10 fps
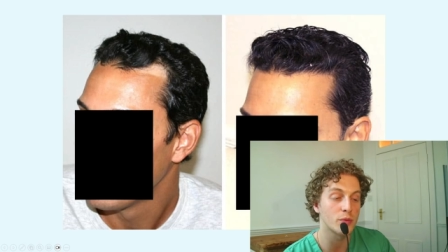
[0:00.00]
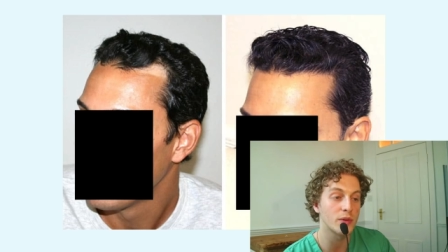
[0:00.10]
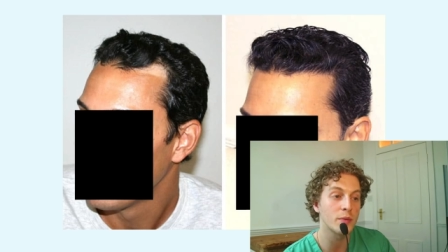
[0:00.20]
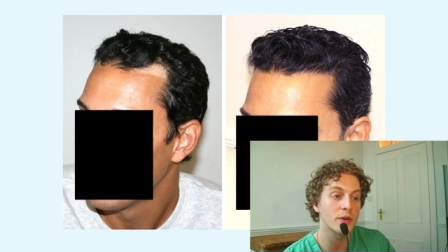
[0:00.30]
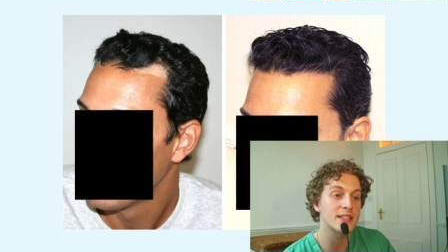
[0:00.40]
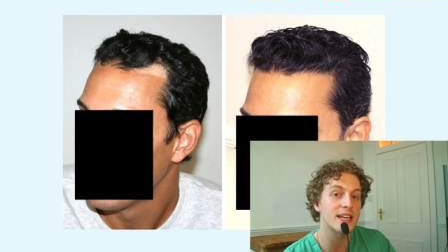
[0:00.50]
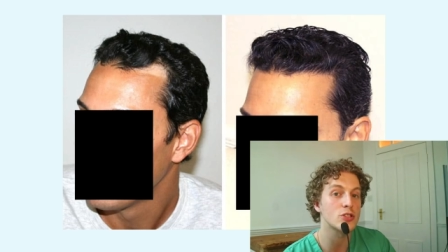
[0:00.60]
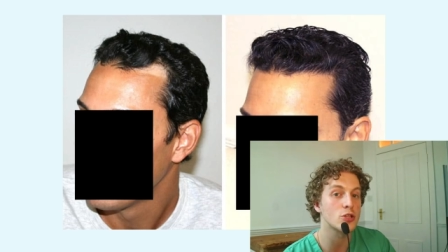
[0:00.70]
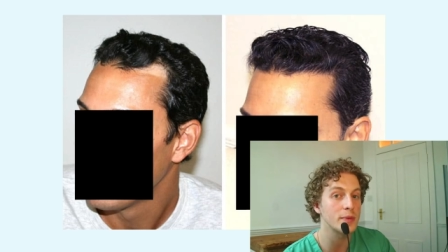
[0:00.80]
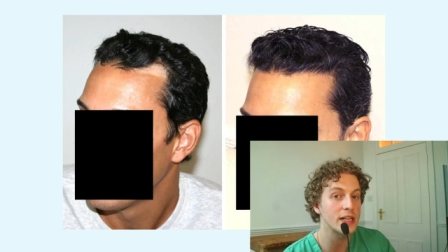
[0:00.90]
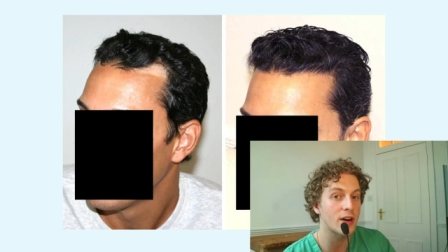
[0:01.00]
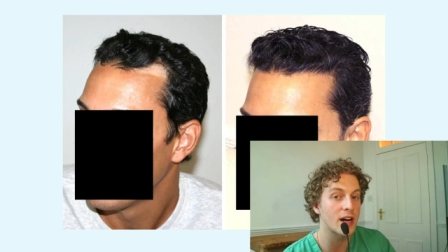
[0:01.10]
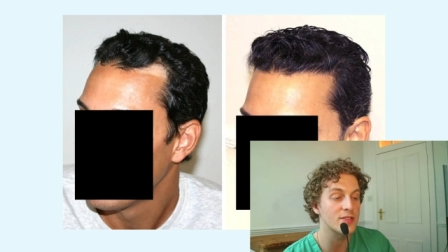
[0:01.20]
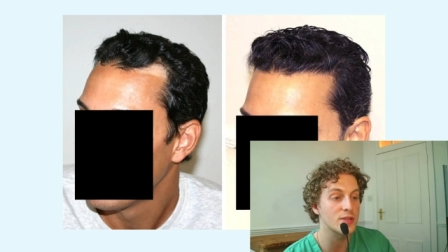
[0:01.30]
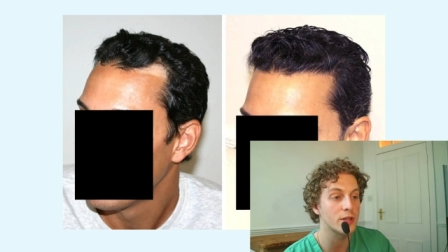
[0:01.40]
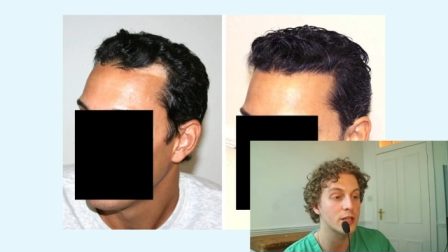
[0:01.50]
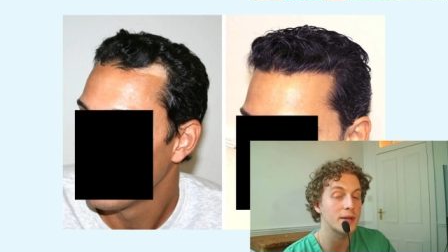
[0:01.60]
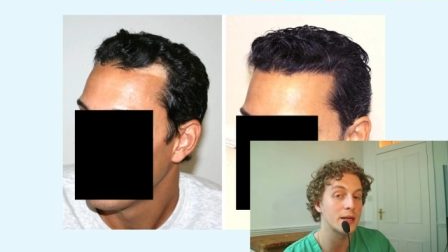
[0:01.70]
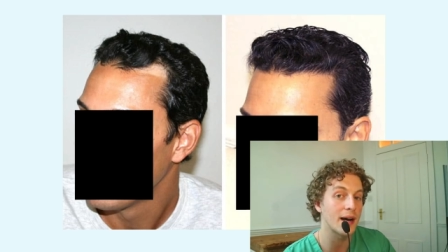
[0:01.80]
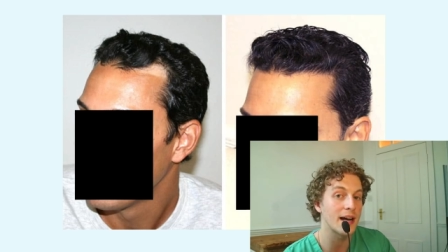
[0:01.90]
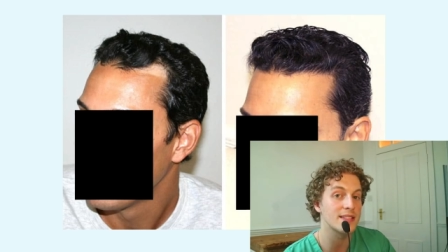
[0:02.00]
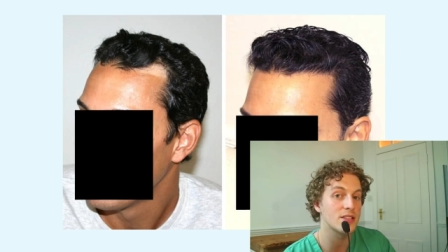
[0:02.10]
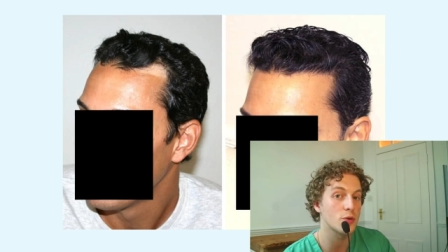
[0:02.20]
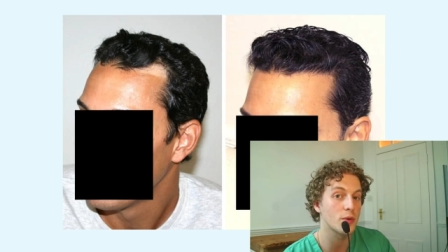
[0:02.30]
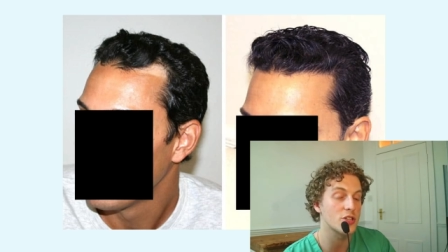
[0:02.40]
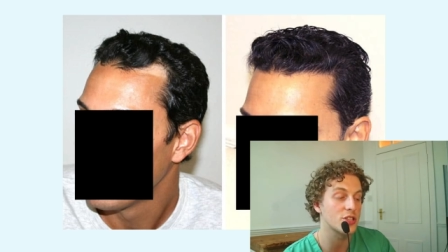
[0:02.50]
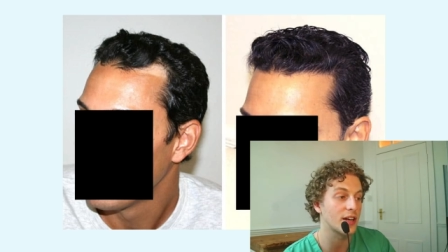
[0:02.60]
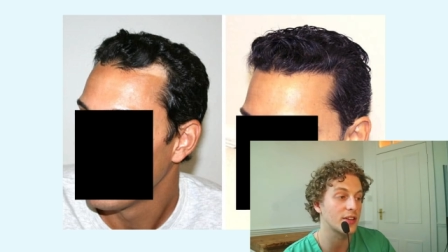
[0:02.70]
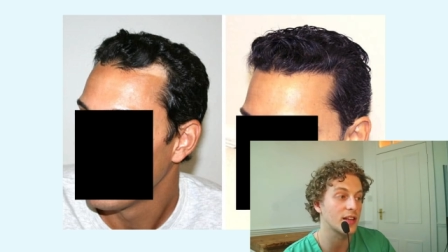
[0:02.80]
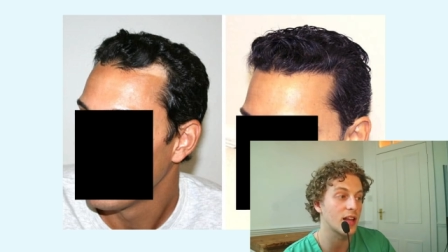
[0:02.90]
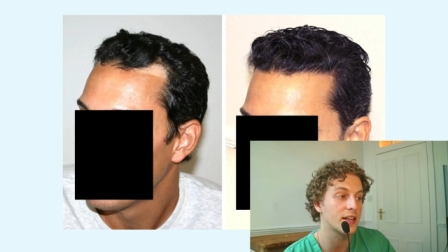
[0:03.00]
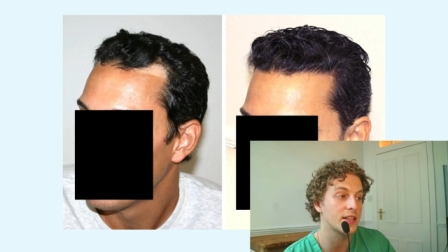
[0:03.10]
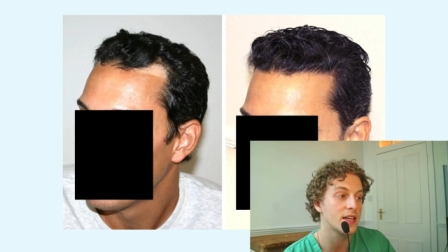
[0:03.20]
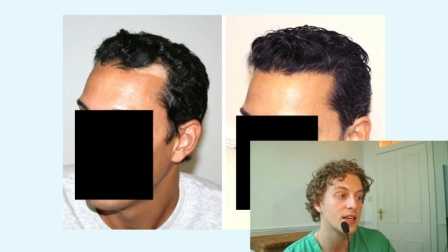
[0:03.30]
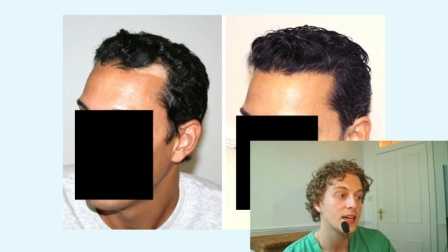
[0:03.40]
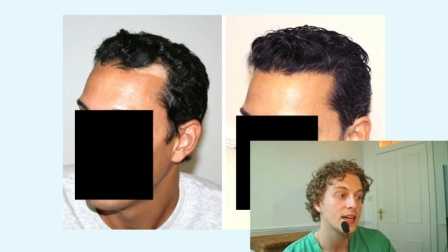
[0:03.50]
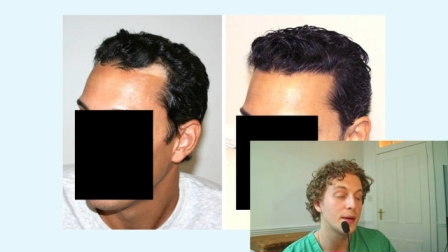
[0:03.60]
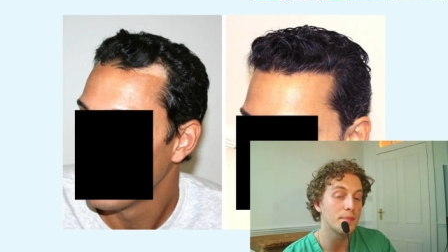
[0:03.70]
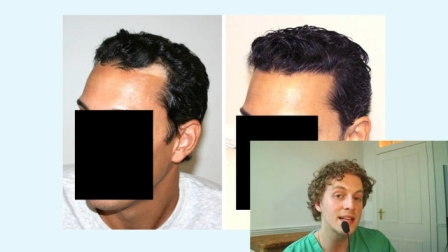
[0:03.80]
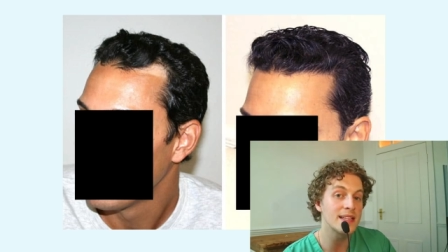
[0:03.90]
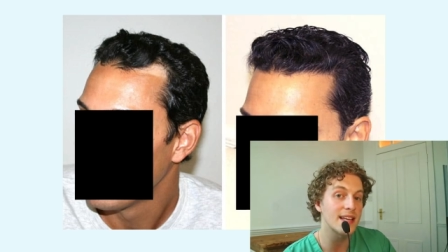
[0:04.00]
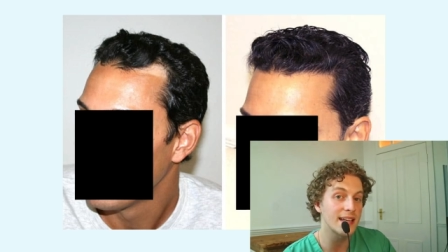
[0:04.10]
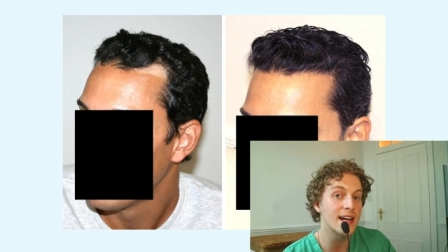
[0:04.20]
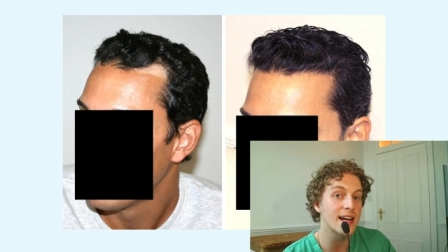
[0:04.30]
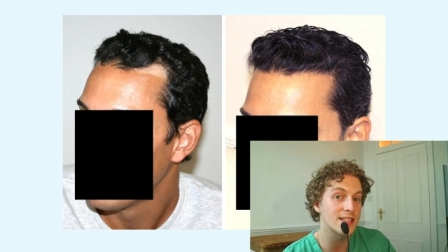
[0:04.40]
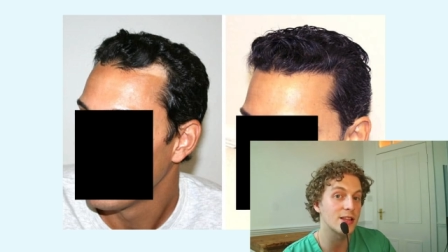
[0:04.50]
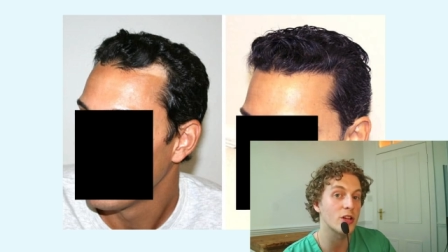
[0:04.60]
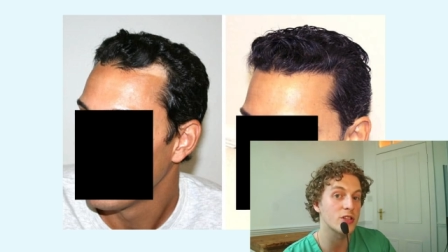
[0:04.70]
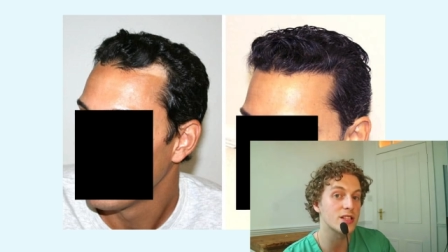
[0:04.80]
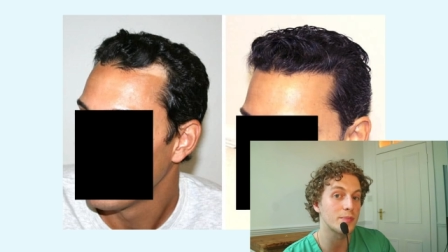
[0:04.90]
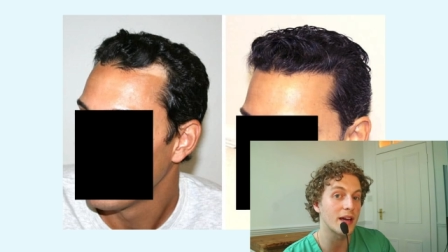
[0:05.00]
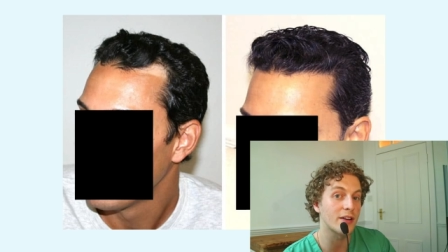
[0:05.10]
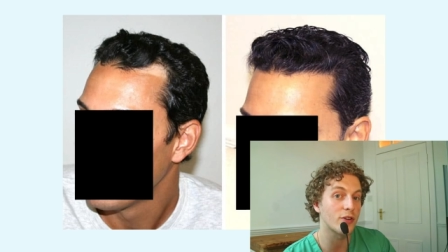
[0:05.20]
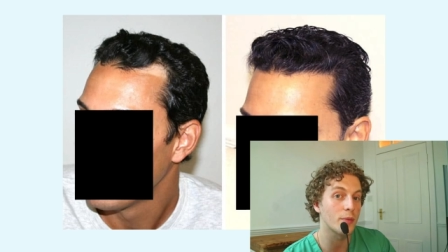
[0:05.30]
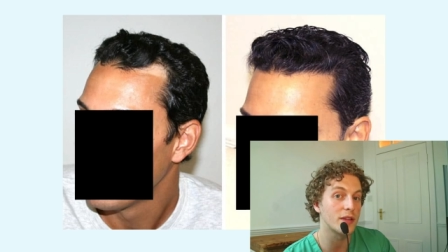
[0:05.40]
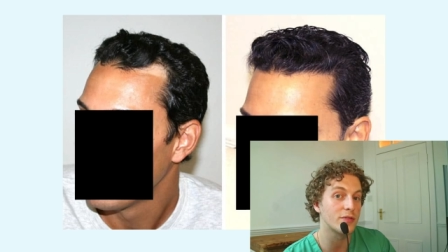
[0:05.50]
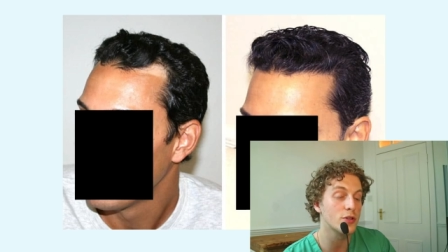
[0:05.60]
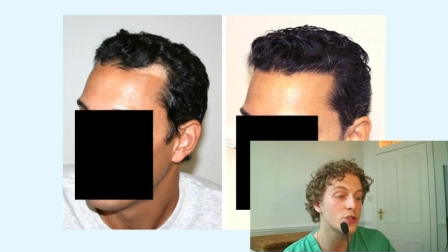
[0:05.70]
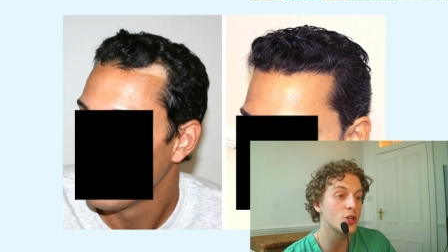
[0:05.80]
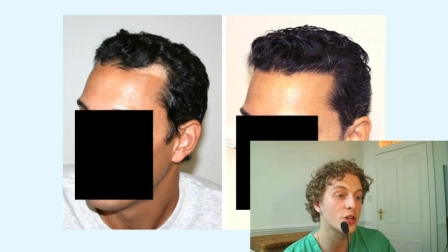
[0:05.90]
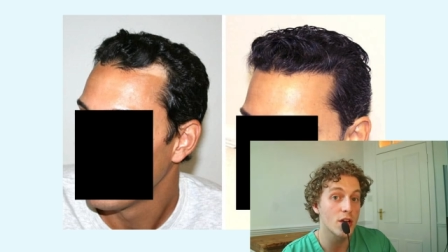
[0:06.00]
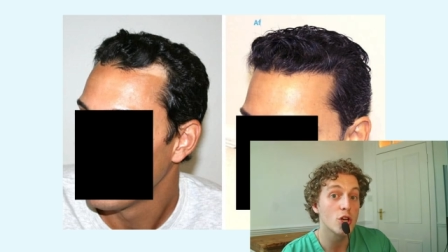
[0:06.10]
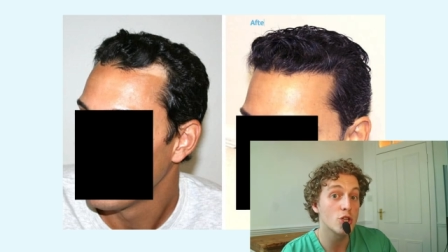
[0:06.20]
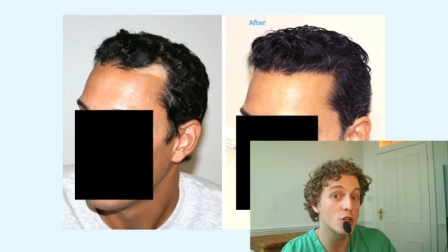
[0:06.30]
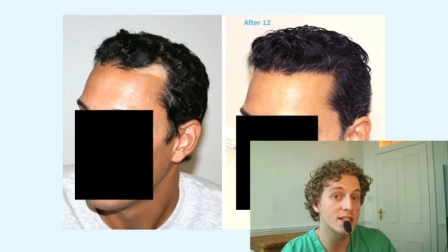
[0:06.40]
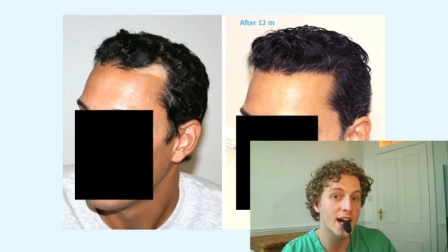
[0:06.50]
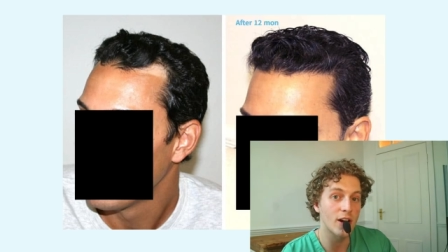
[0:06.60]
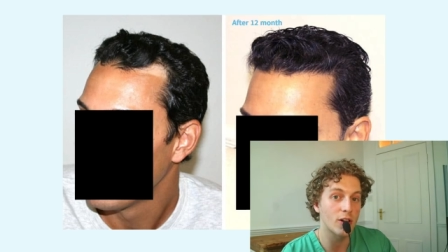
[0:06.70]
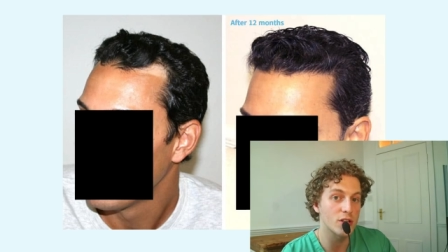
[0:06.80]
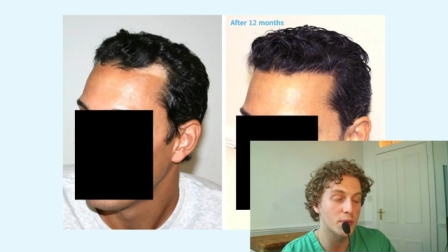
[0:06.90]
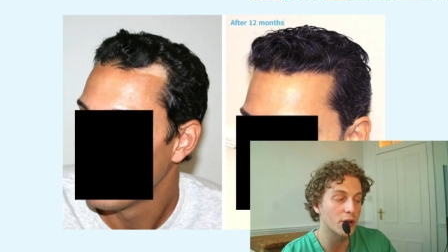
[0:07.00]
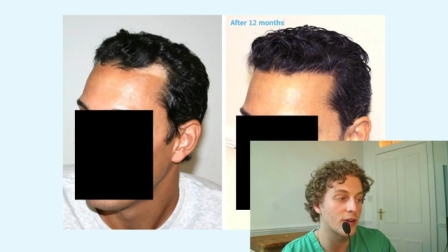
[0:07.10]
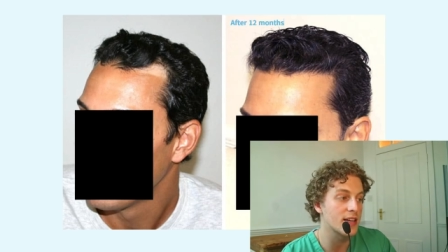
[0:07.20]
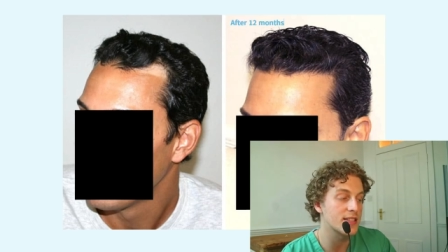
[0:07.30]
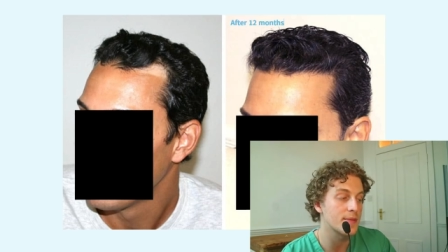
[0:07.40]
We didn't want to take too many grafts and put him in a bad situation down the line. It means that he has lots to pick from in the future should his hair loss progress.